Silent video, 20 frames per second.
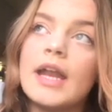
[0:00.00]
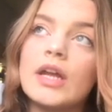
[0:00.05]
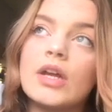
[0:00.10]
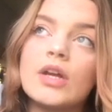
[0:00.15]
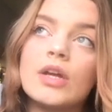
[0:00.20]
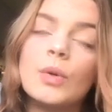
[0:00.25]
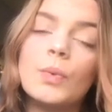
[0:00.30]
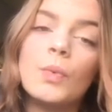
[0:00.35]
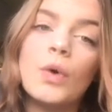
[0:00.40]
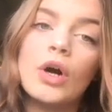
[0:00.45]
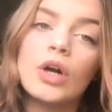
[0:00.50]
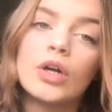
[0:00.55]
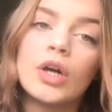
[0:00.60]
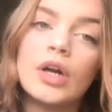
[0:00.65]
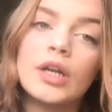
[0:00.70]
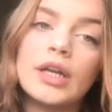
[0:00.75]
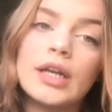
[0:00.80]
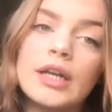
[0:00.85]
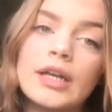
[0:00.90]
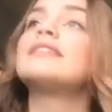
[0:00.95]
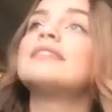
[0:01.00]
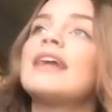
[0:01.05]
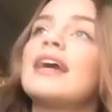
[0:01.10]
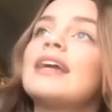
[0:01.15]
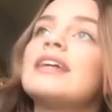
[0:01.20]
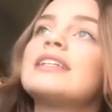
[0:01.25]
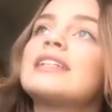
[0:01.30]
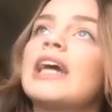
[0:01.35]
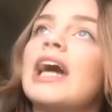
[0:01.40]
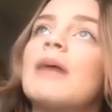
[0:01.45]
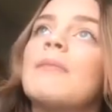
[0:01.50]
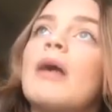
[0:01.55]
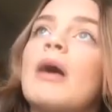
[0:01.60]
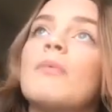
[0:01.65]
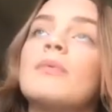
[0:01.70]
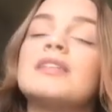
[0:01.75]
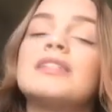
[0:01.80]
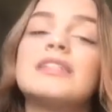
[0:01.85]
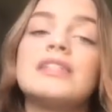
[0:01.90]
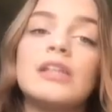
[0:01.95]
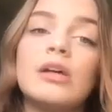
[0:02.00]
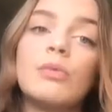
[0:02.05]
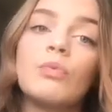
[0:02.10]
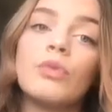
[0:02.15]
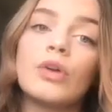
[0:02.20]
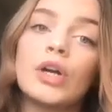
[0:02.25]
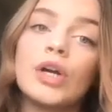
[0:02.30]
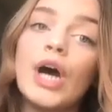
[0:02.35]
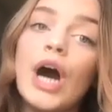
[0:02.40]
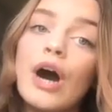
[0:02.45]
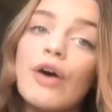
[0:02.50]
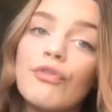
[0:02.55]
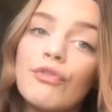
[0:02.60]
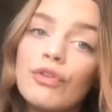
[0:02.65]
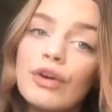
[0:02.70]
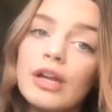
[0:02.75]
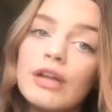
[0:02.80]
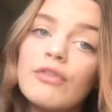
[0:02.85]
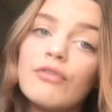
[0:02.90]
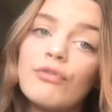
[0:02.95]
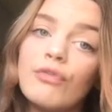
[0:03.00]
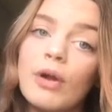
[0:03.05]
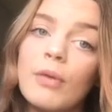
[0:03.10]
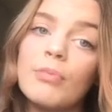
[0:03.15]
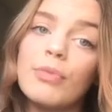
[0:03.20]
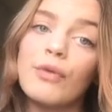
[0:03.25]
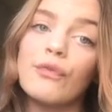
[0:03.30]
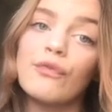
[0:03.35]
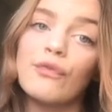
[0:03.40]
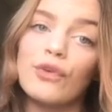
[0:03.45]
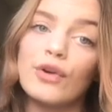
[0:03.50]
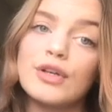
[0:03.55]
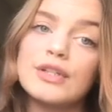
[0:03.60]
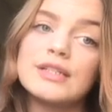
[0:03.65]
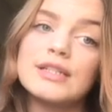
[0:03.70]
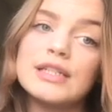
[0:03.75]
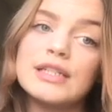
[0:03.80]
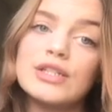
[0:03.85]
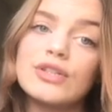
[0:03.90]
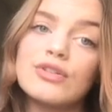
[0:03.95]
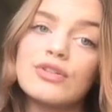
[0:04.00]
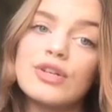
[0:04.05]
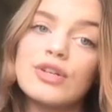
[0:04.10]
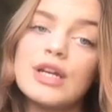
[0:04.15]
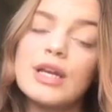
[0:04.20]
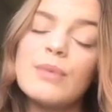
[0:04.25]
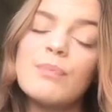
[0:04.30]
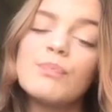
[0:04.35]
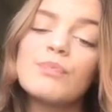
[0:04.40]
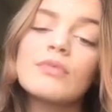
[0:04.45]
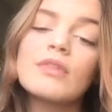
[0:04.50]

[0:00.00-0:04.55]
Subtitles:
I couldn't walk on it. The second time I was still recovering from the first injury,